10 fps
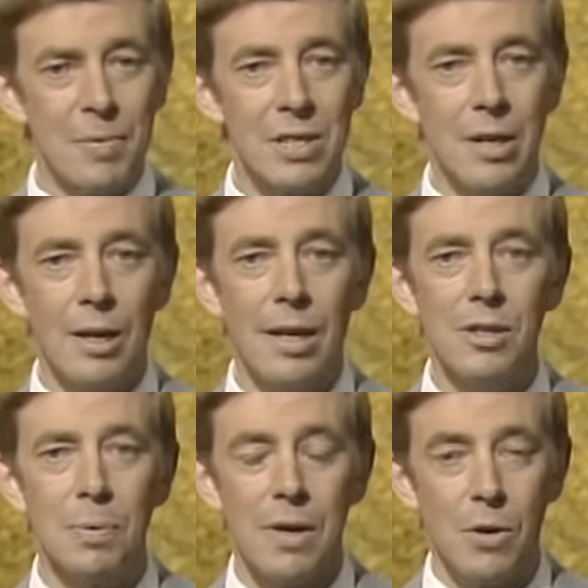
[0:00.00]
Scotland,
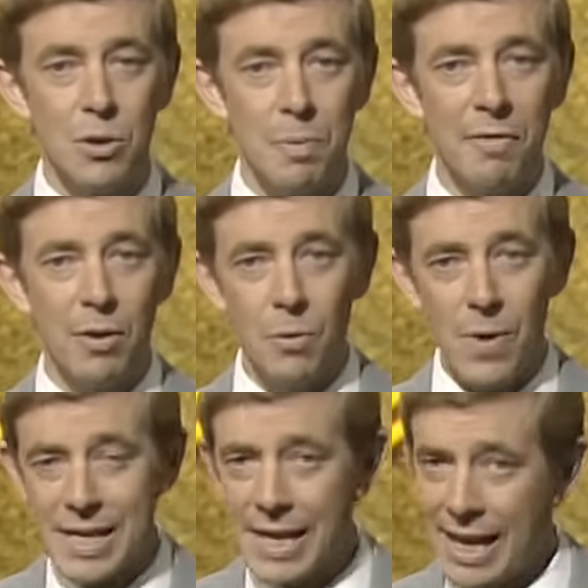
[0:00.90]
where, of course, we've
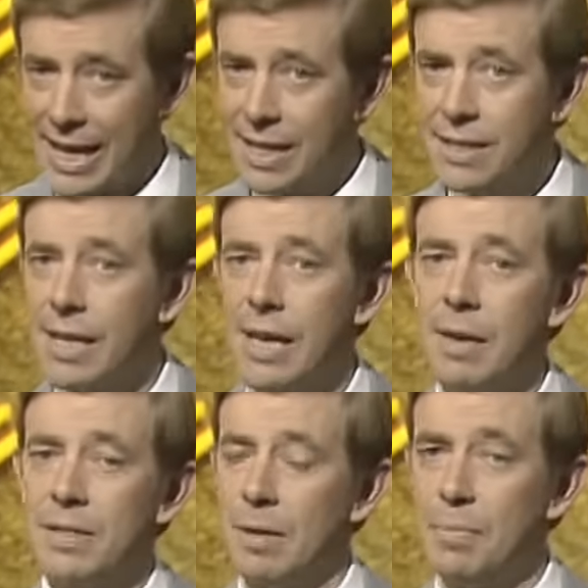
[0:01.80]
already had uh,
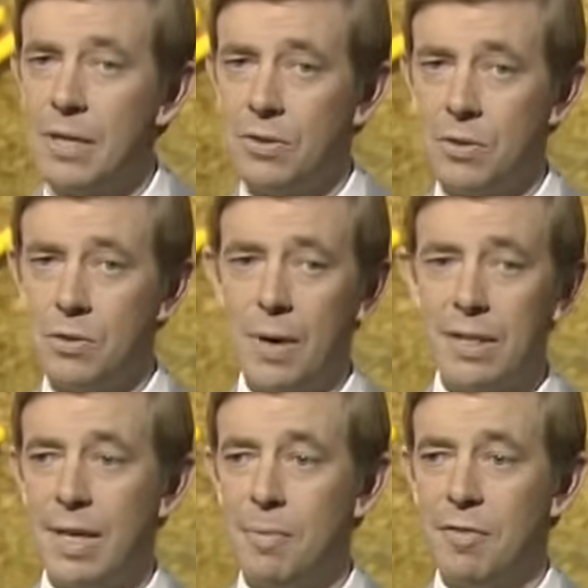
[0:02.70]
somebody through to our
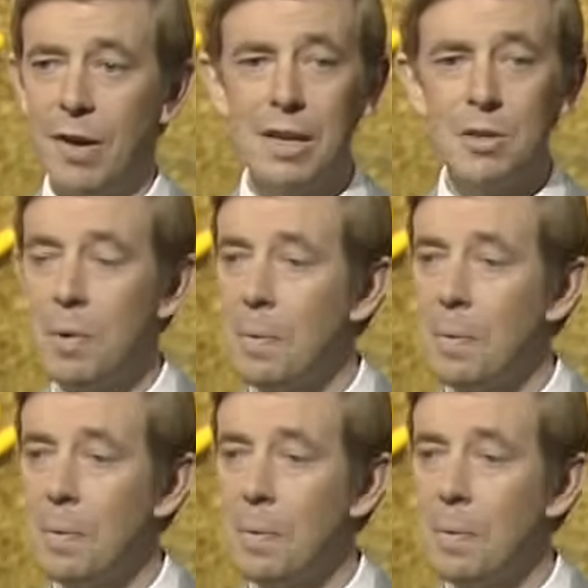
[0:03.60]
semi-finals, we